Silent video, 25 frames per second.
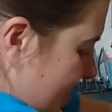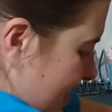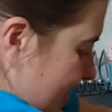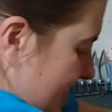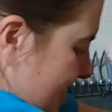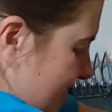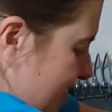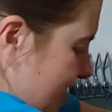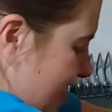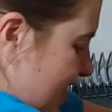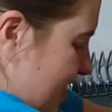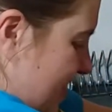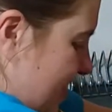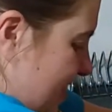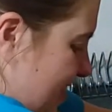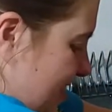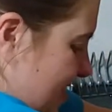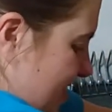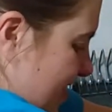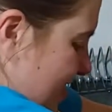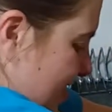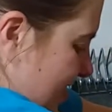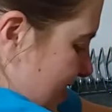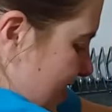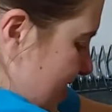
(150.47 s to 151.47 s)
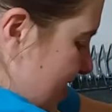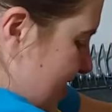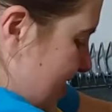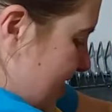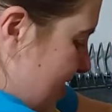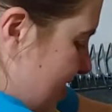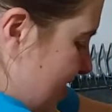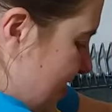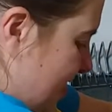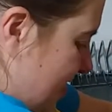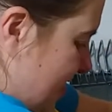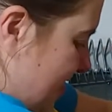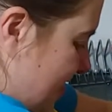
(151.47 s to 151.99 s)
we lost the diamonds, we couldn't
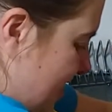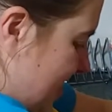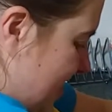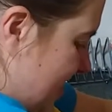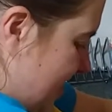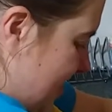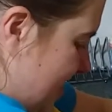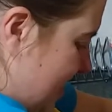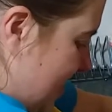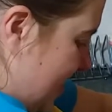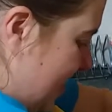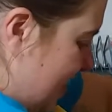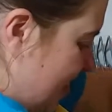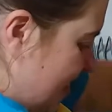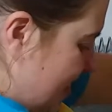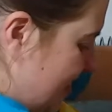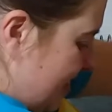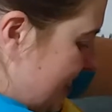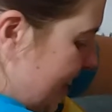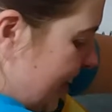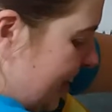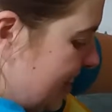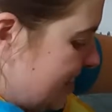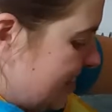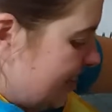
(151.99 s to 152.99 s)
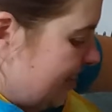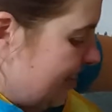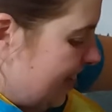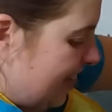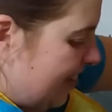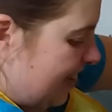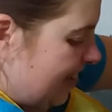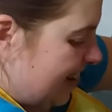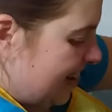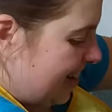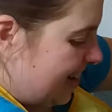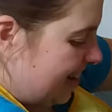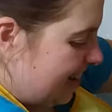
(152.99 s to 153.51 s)
afford it. So that's
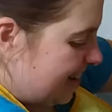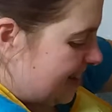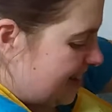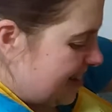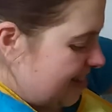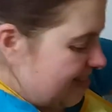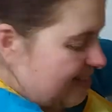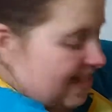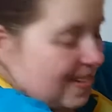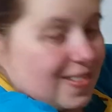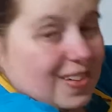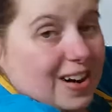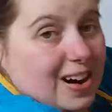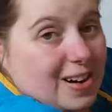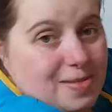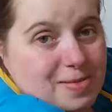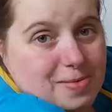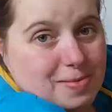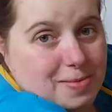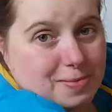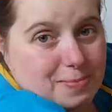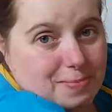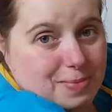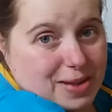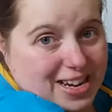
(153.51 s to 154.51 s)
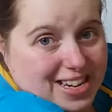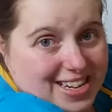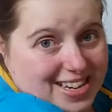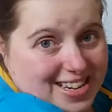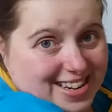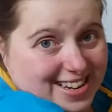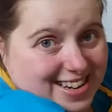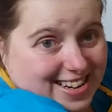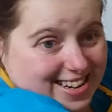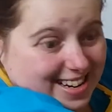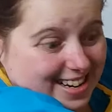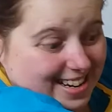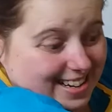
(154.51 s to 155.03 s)
why I never wear them
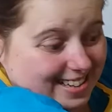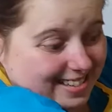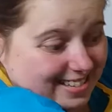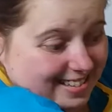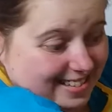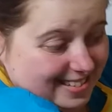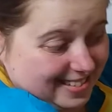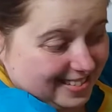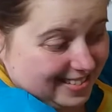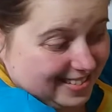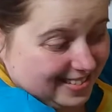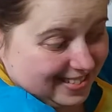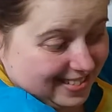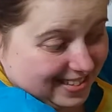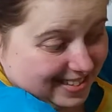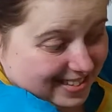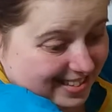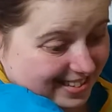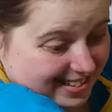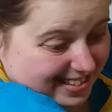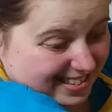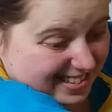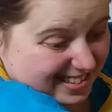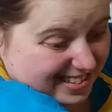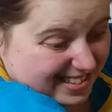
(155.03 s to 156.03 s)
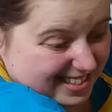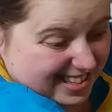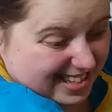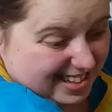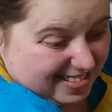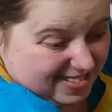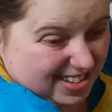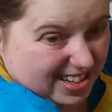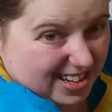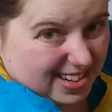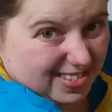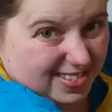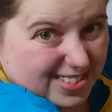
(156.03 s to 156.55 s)
baking again, because you
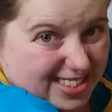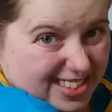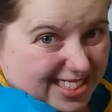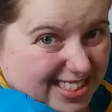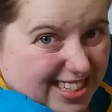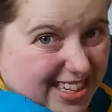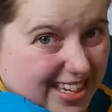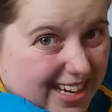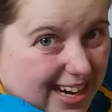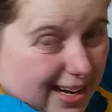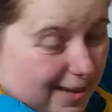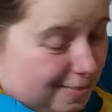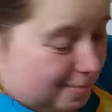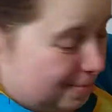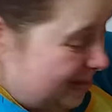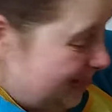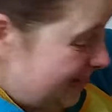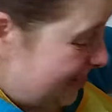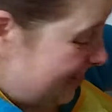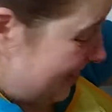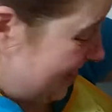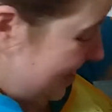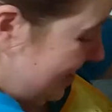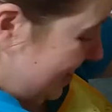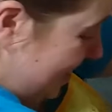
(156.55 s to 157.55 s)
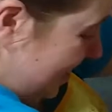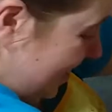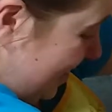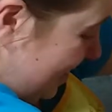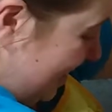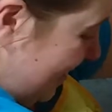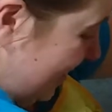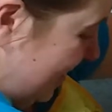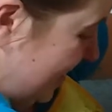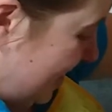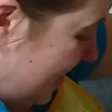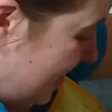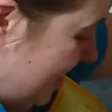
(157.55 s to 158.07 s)
never know what's going to happen.
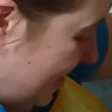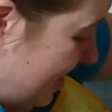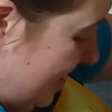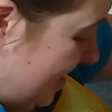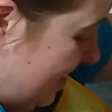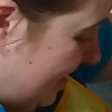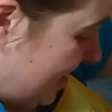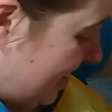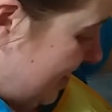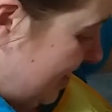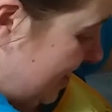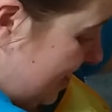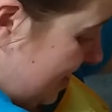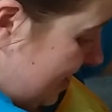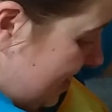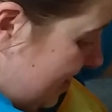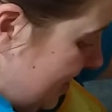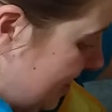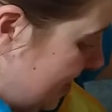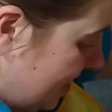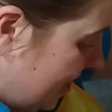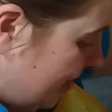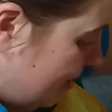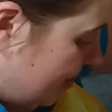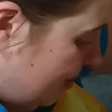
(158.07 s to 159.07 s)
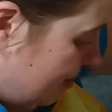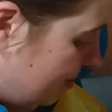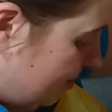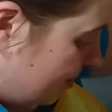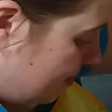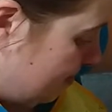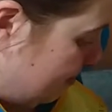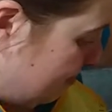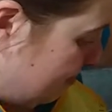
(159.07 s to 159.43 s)
Okay, so